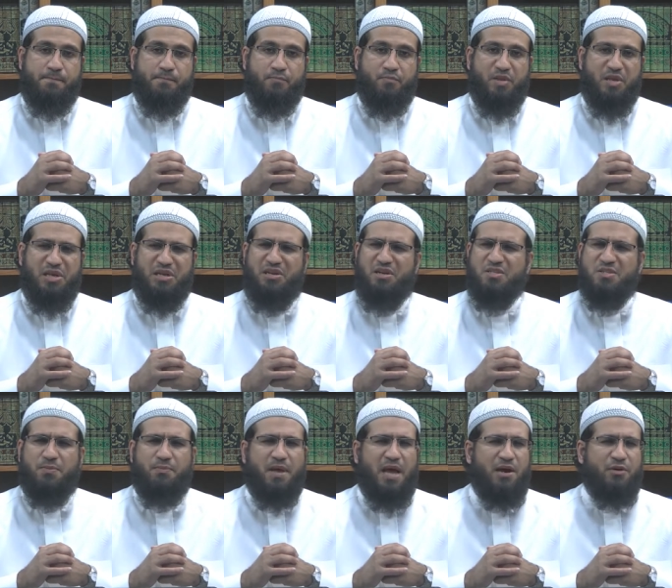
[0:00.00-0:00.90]
It doesn't
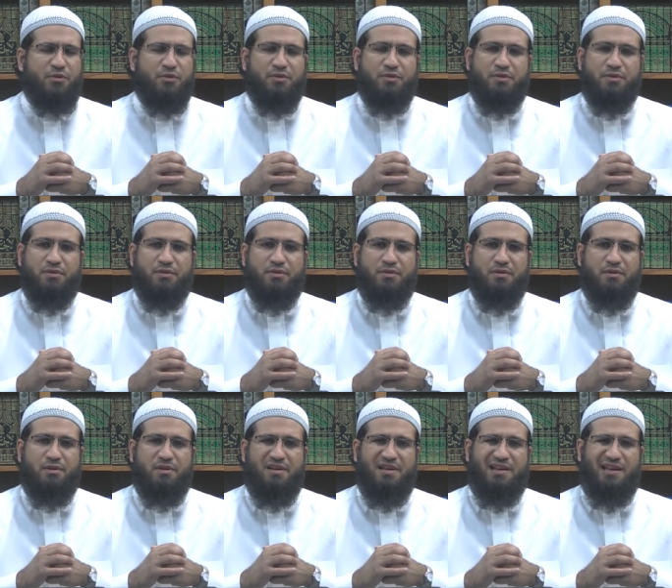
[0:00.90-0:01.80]
matter
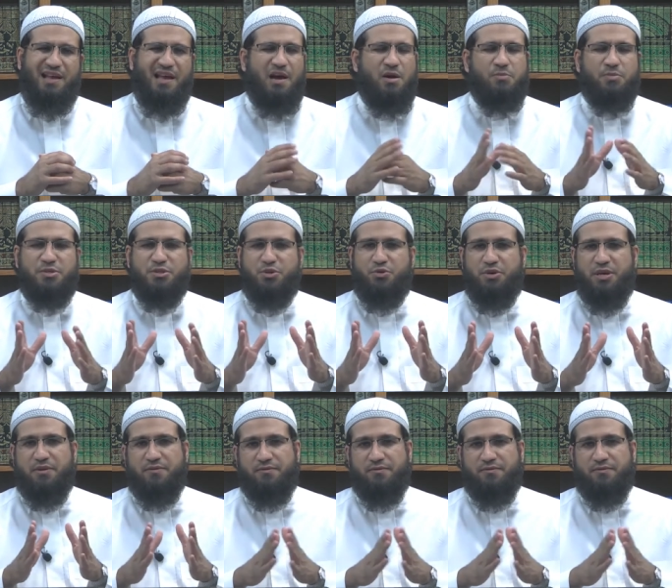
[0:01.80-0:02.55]
how much you give.